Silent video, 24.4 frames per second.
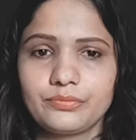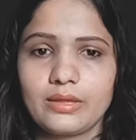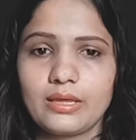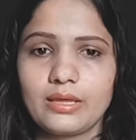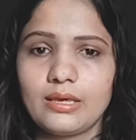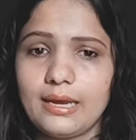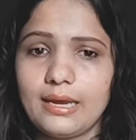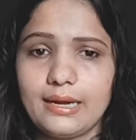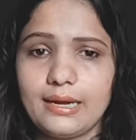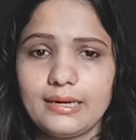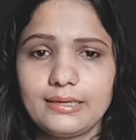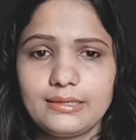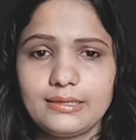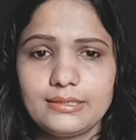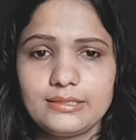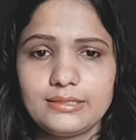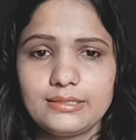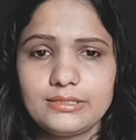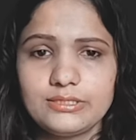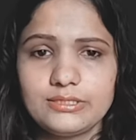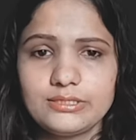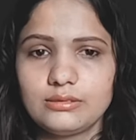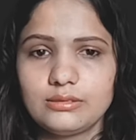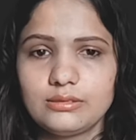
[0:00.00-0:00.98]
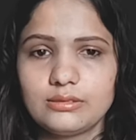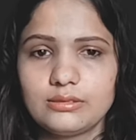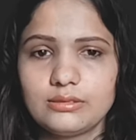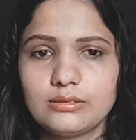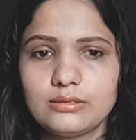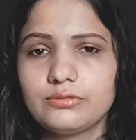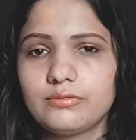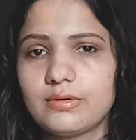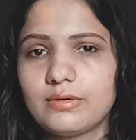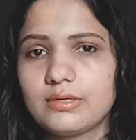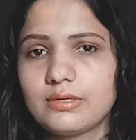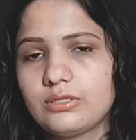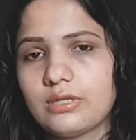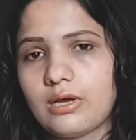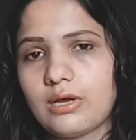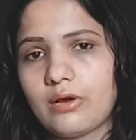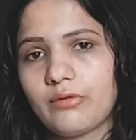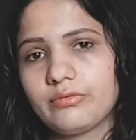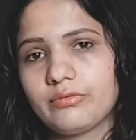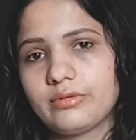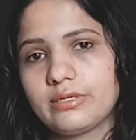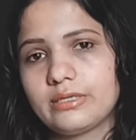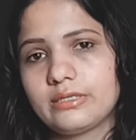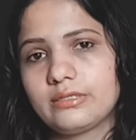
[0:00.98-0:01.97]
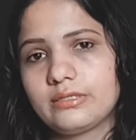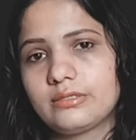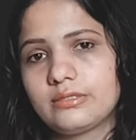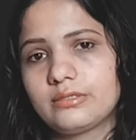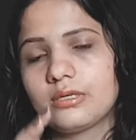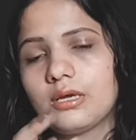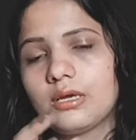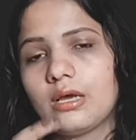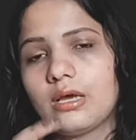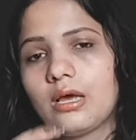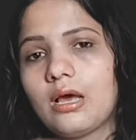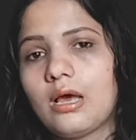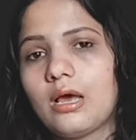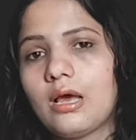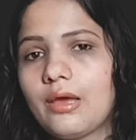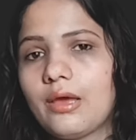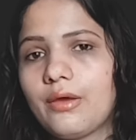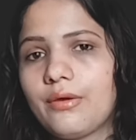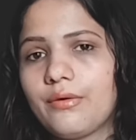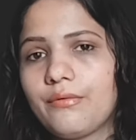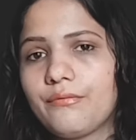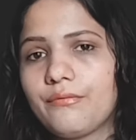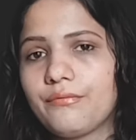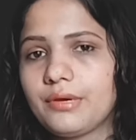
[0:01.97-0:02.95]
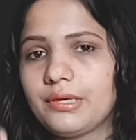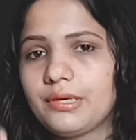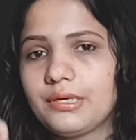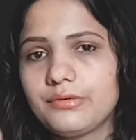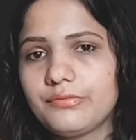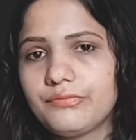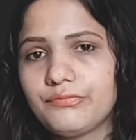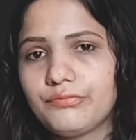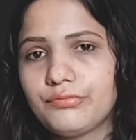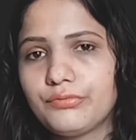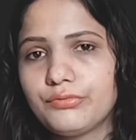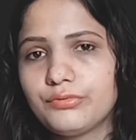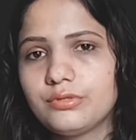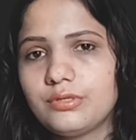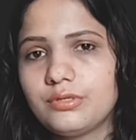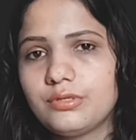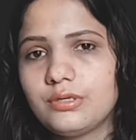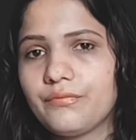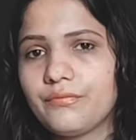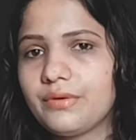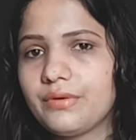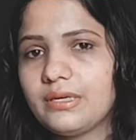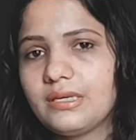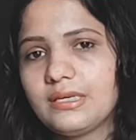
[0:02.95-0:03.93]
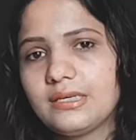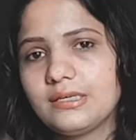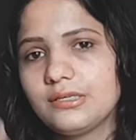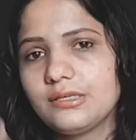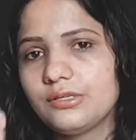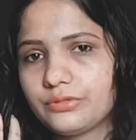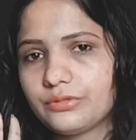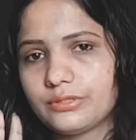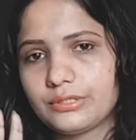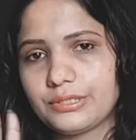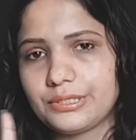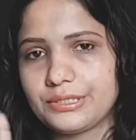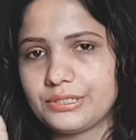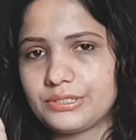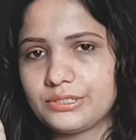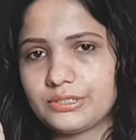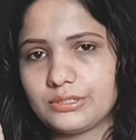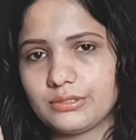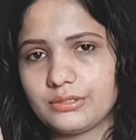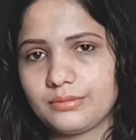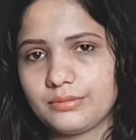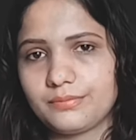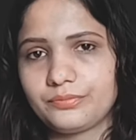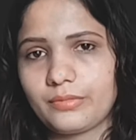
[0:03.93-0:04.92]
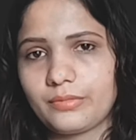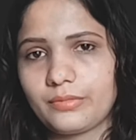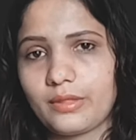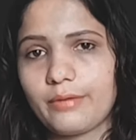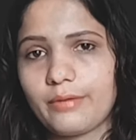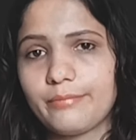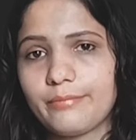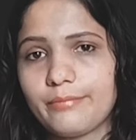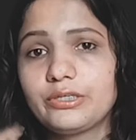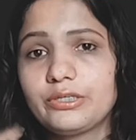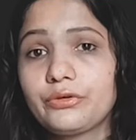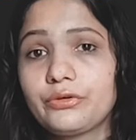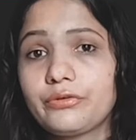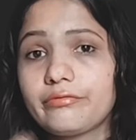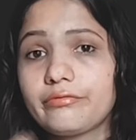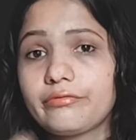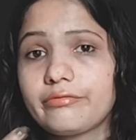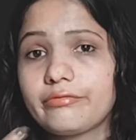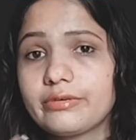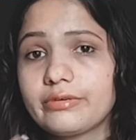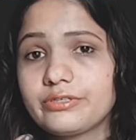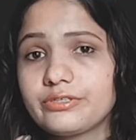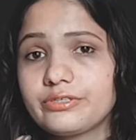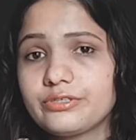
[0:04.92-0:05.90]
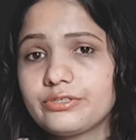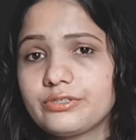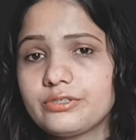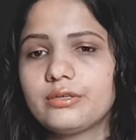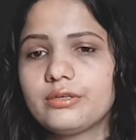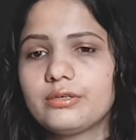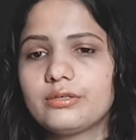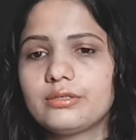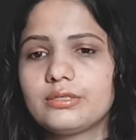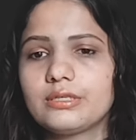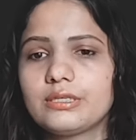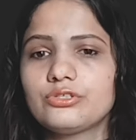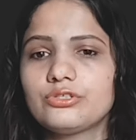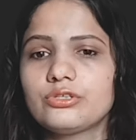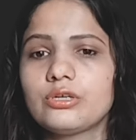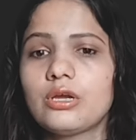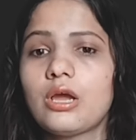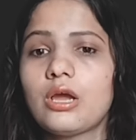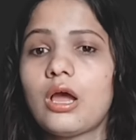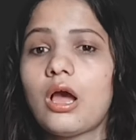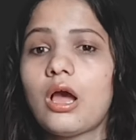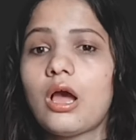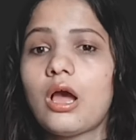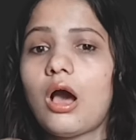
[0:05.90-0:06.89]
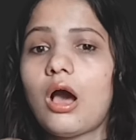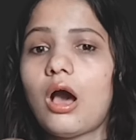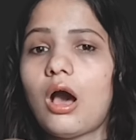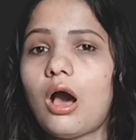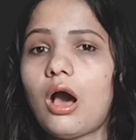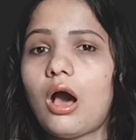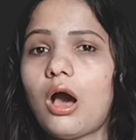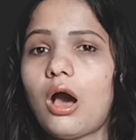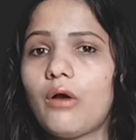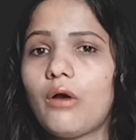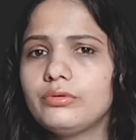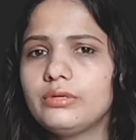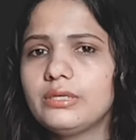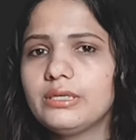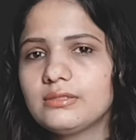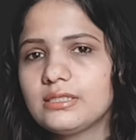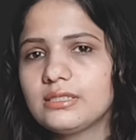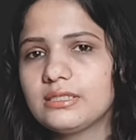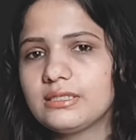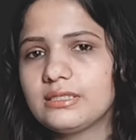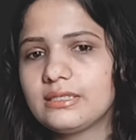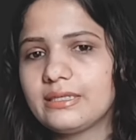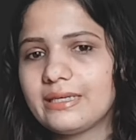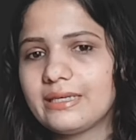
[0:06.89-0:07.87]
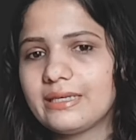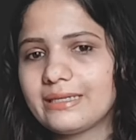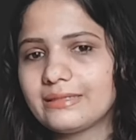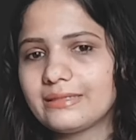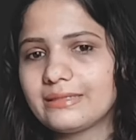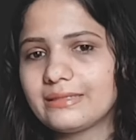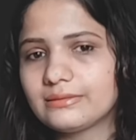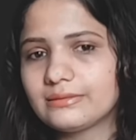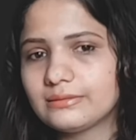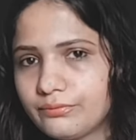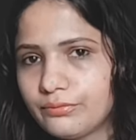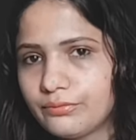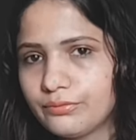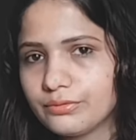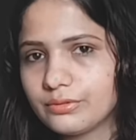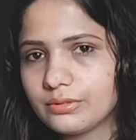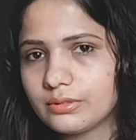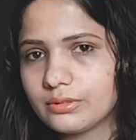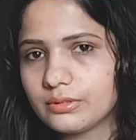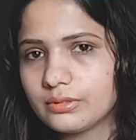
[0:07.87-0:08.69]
It is clear to us now that we need food, we need nutrition. But question here is, how do living things get their food?